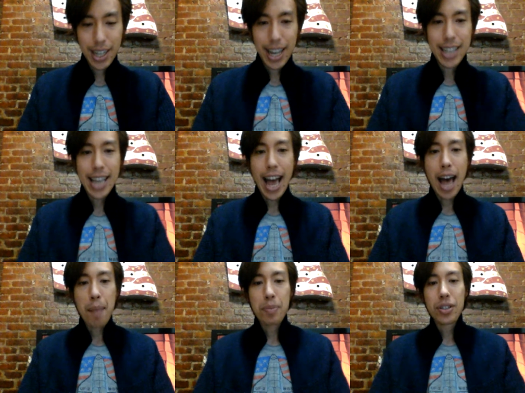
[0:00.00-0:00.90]
it's
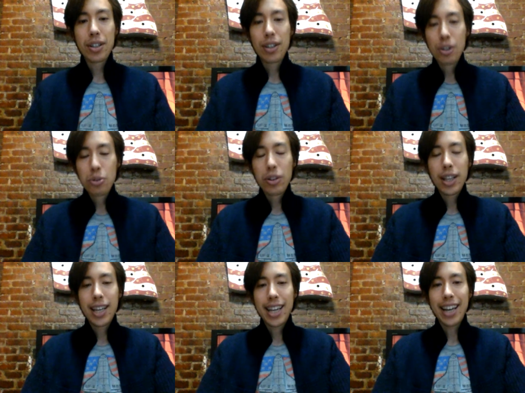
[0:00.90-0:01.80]

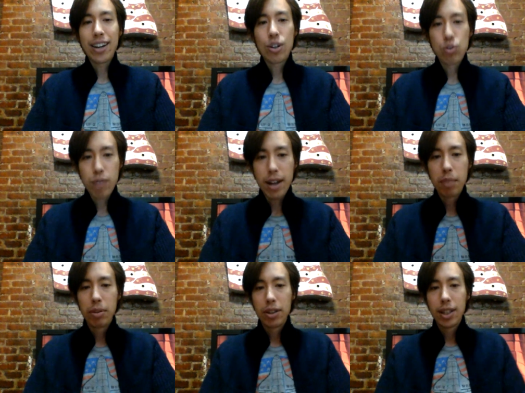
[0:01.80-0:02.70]
absolutely
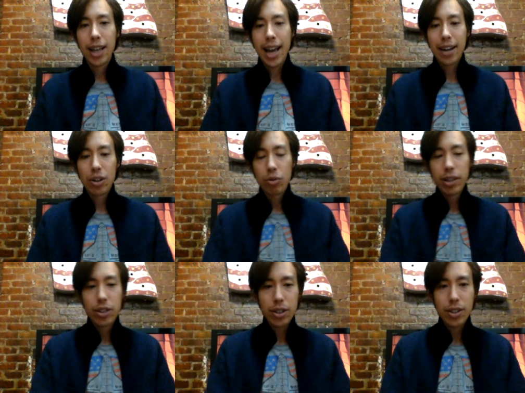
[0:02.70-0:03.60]
incredible and
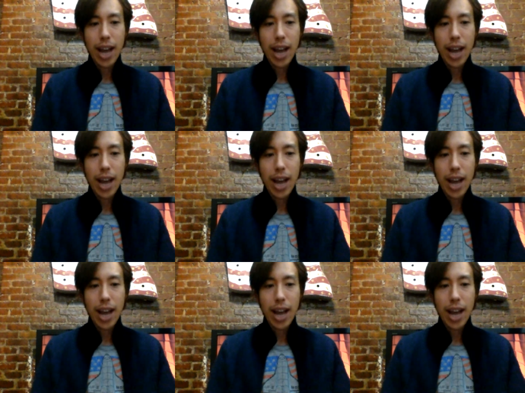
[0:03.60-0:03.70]
egregious.